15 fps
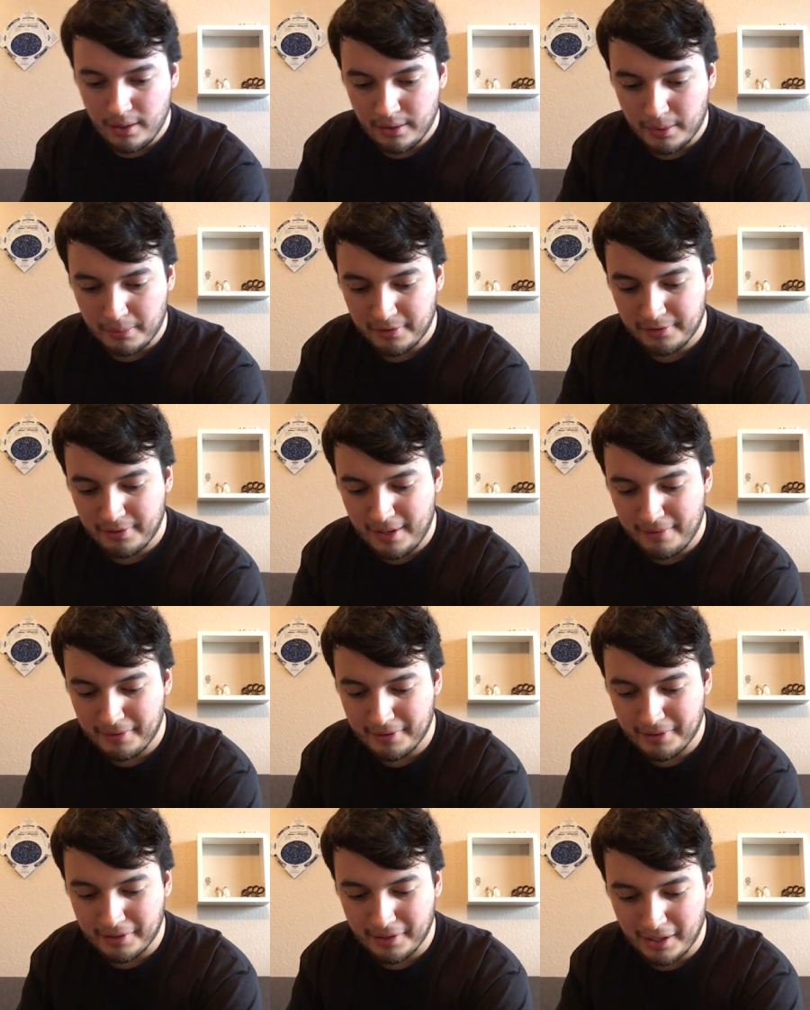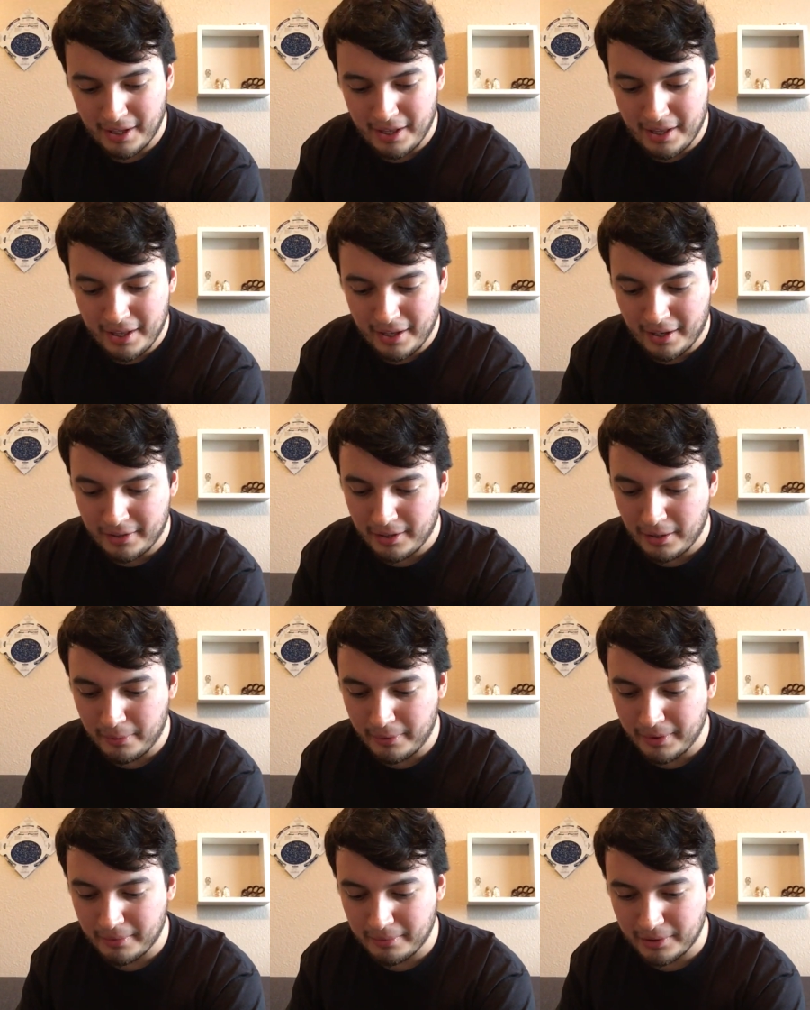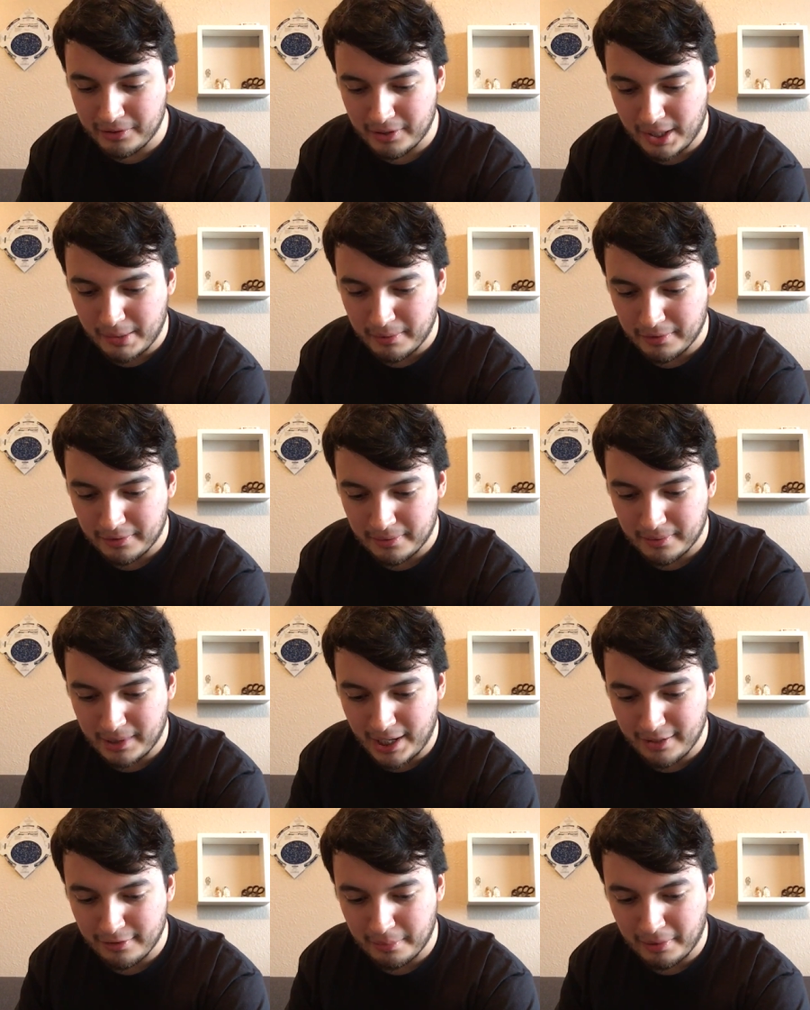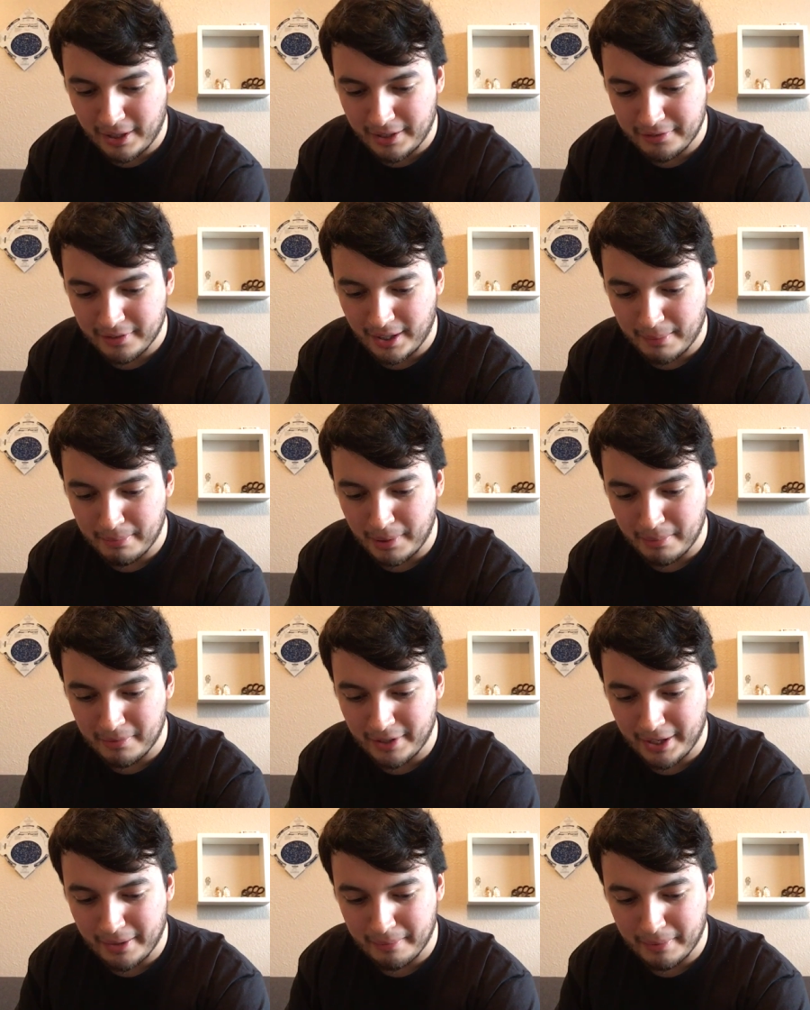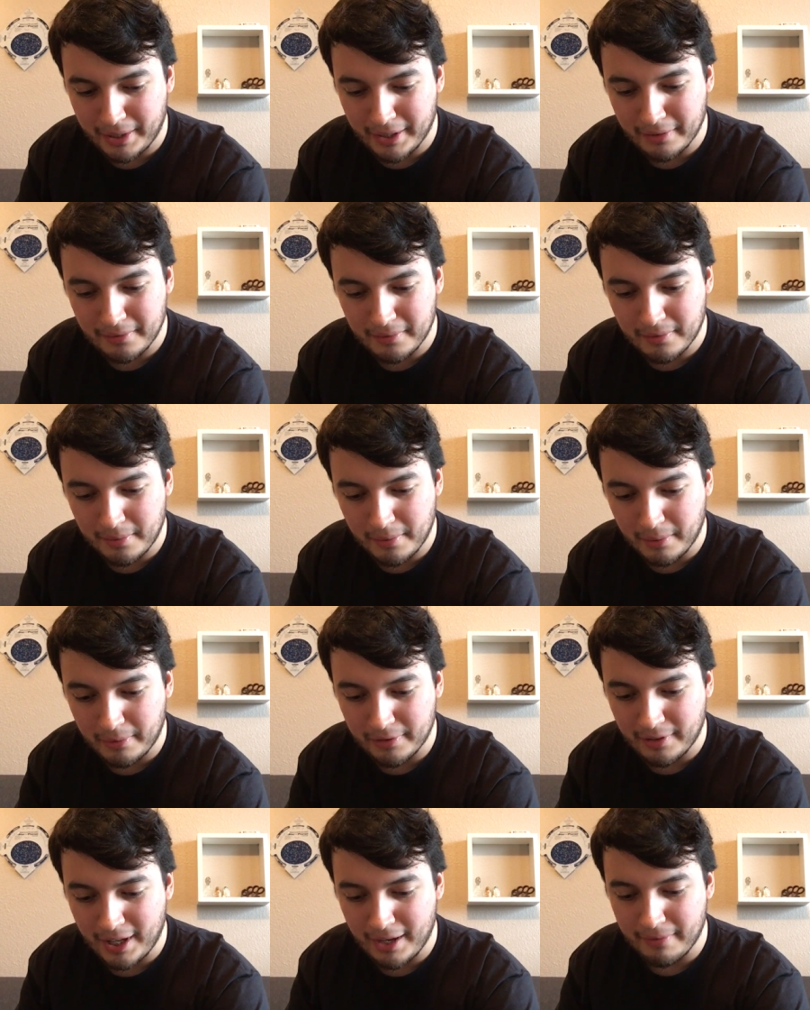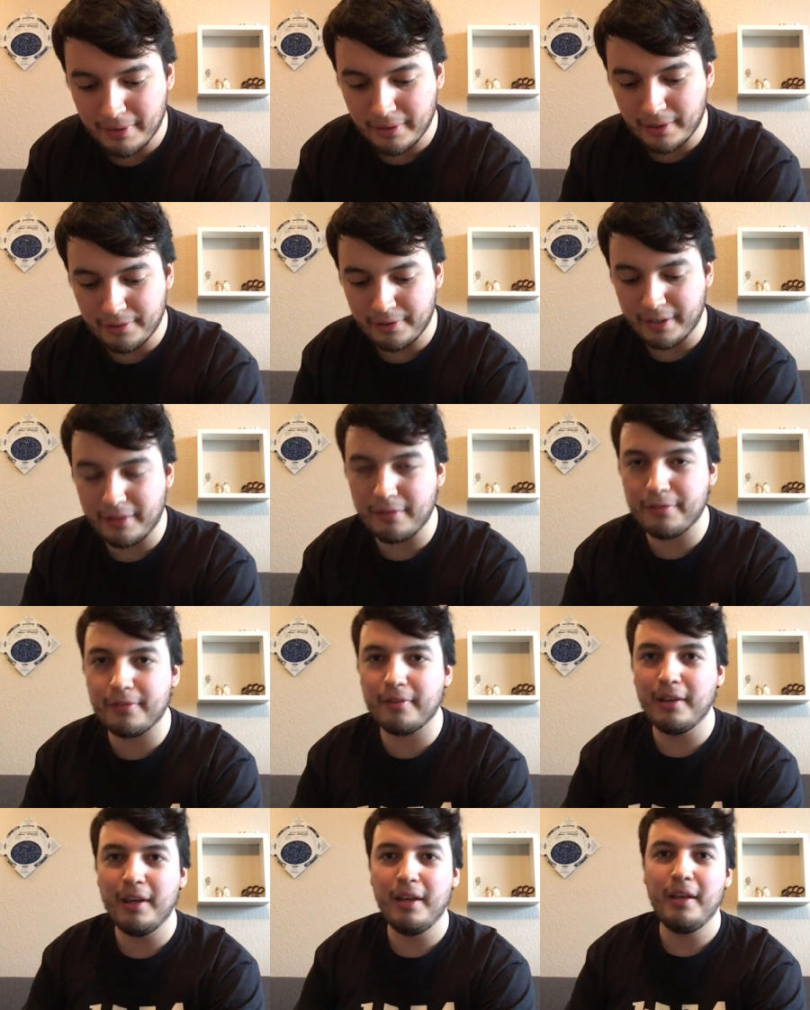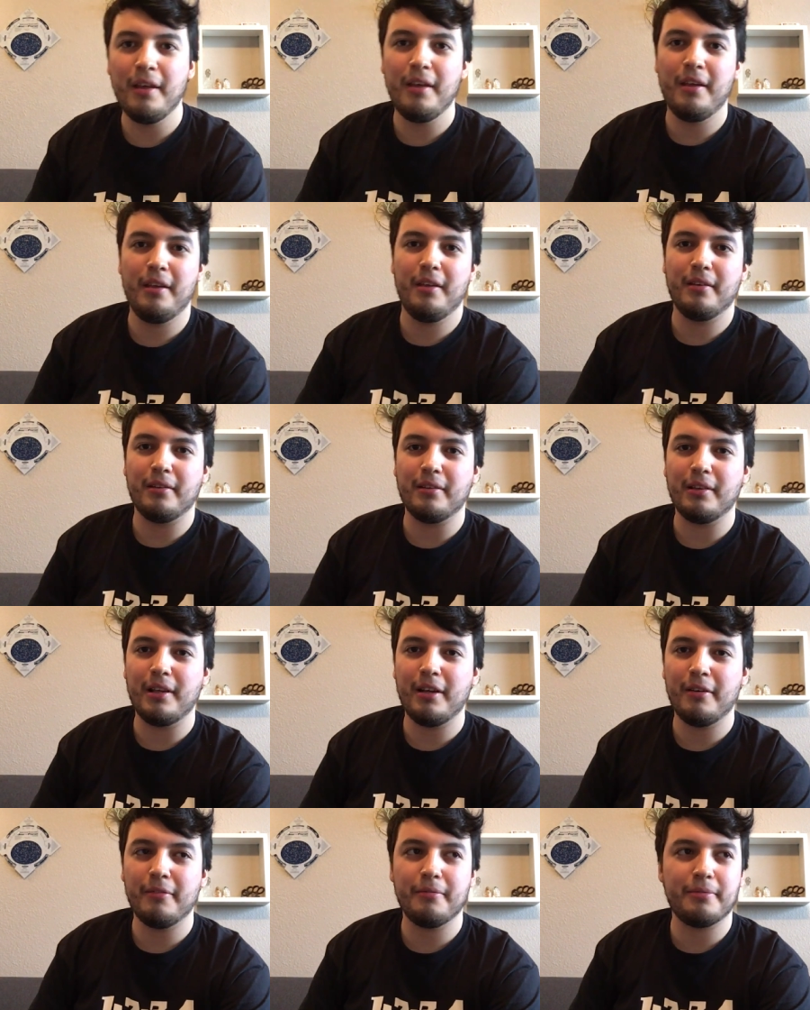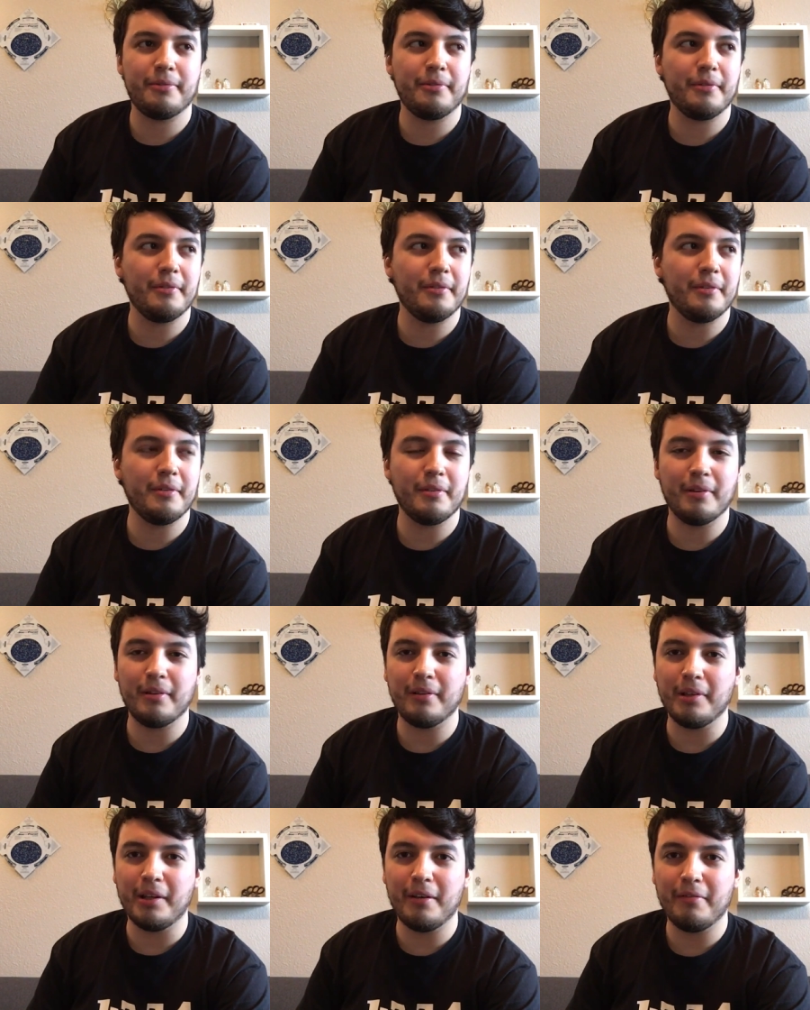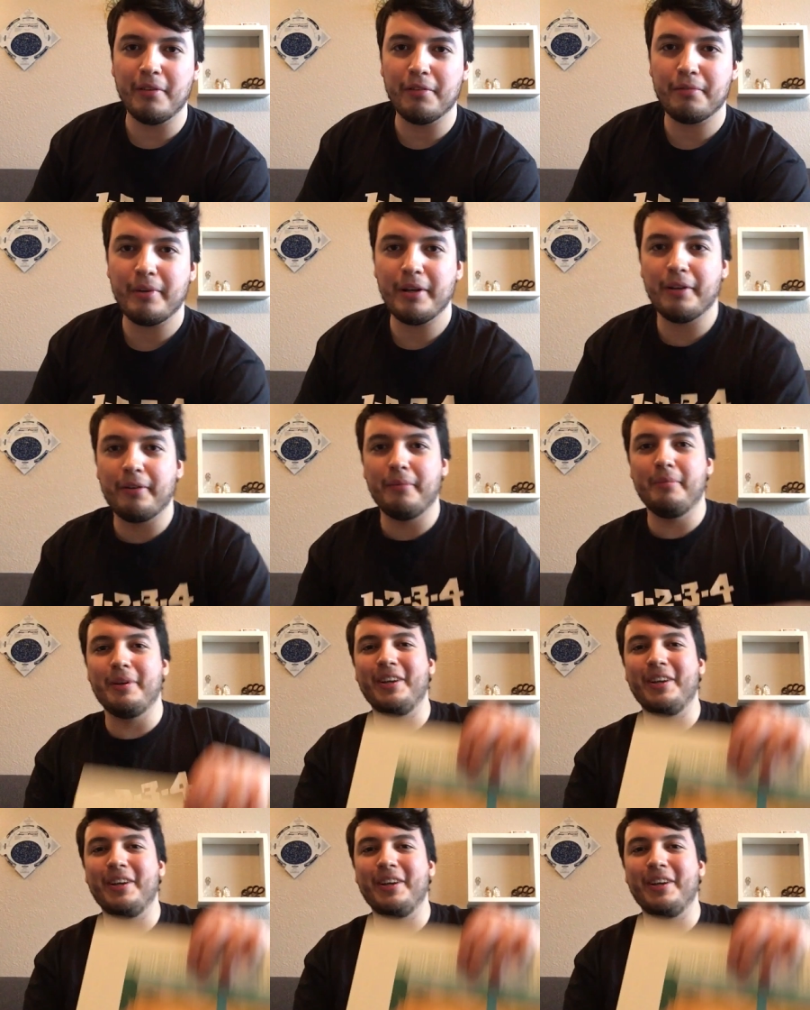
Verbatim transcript: Number seven, another one which I was kind of surprised got bumped down by some of the ones ahead of it because I just love, love this record,